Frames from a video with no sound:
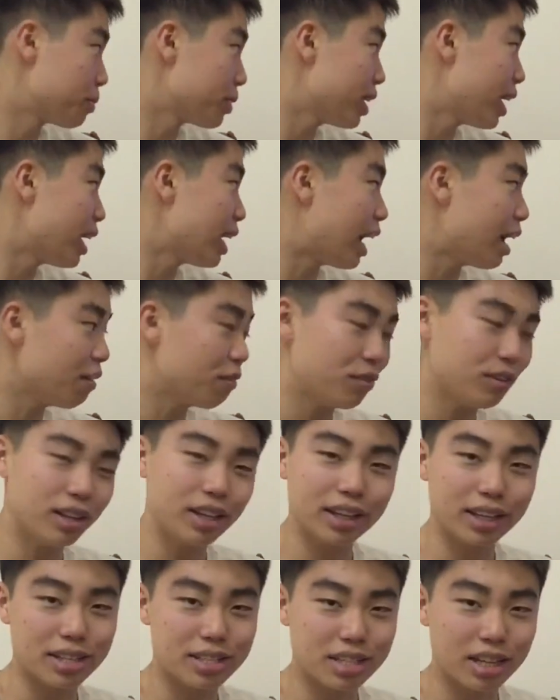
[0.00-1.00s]
I feel
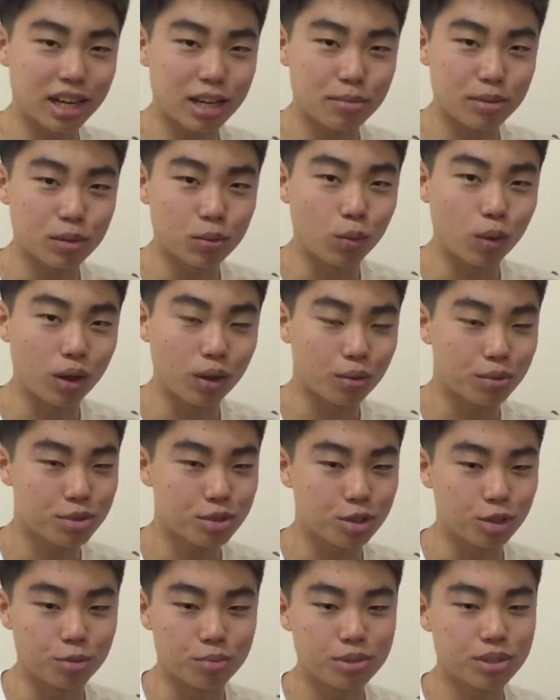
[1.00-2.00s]
like it's gonna be one of those
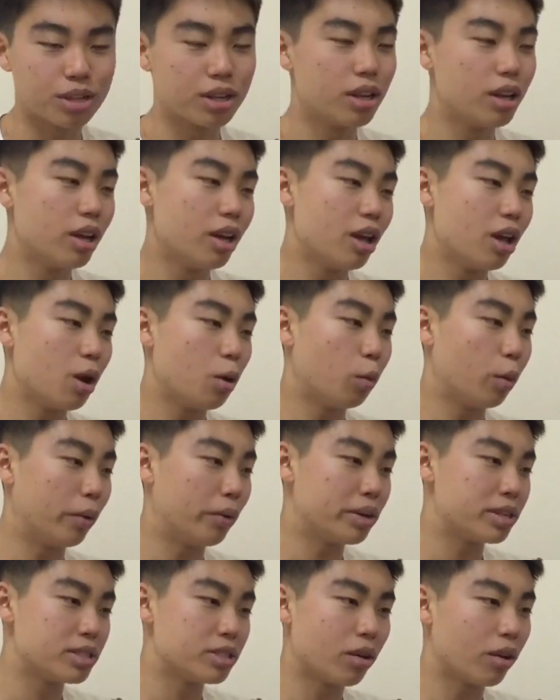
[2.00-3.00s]
groups where
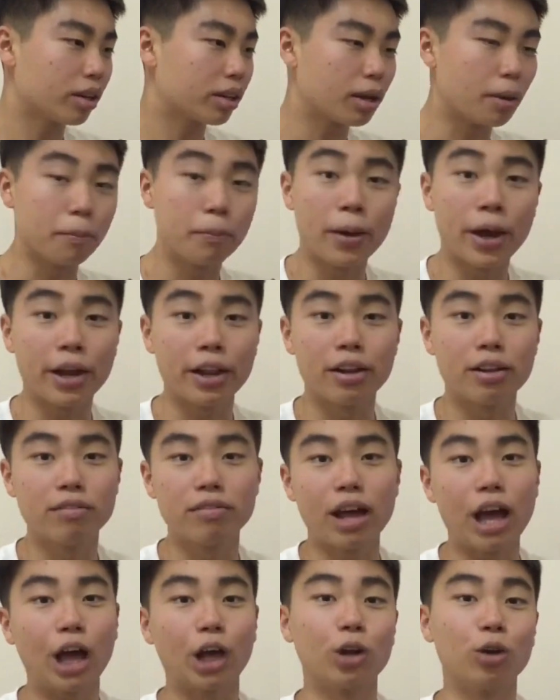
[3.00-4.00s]
it's not
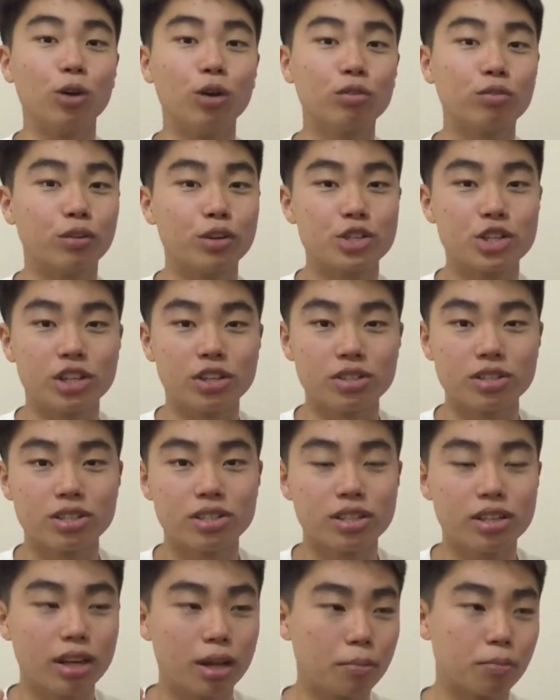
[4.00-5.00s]
competitive at all for
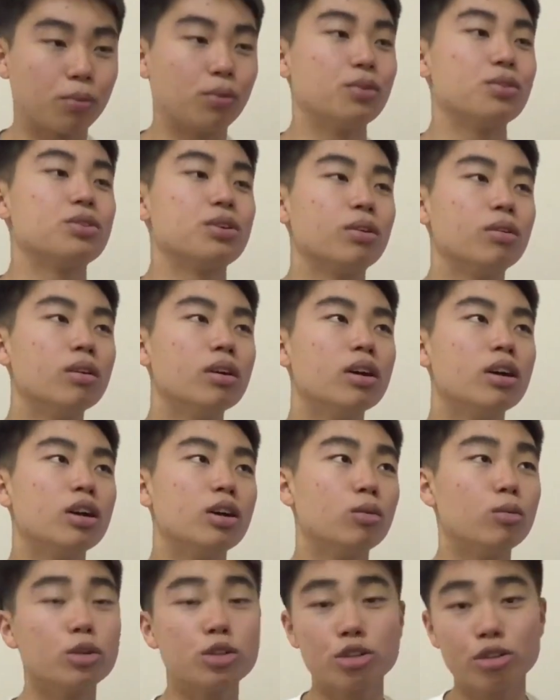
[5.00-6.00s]
Chelsea and Porto,
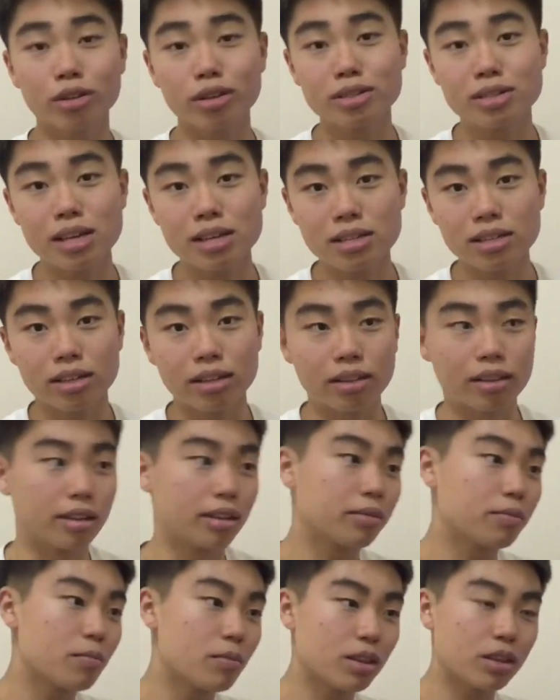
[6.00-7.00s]
which you could say is a good
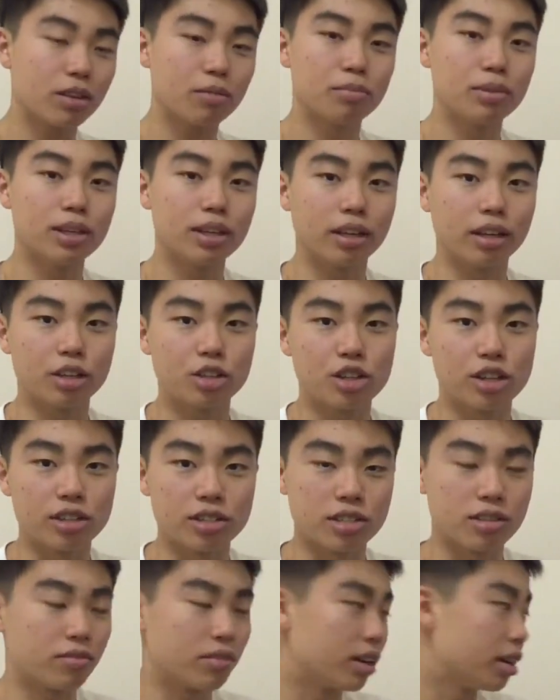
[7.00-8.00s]
thing, being a
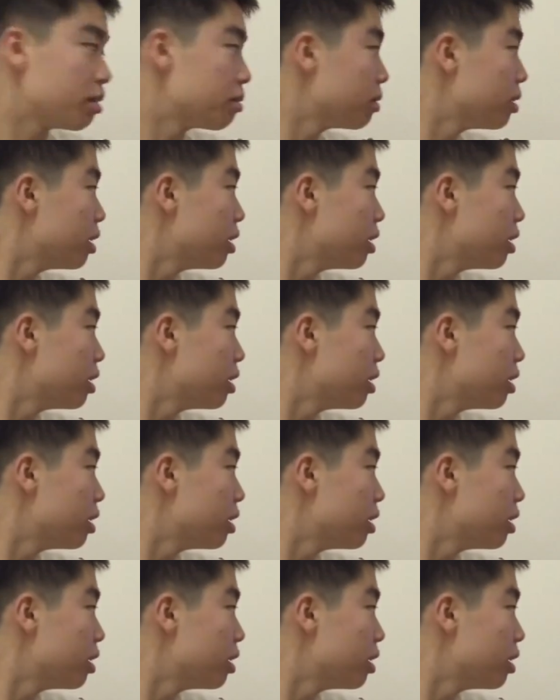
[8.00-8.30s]
Chelsea fan.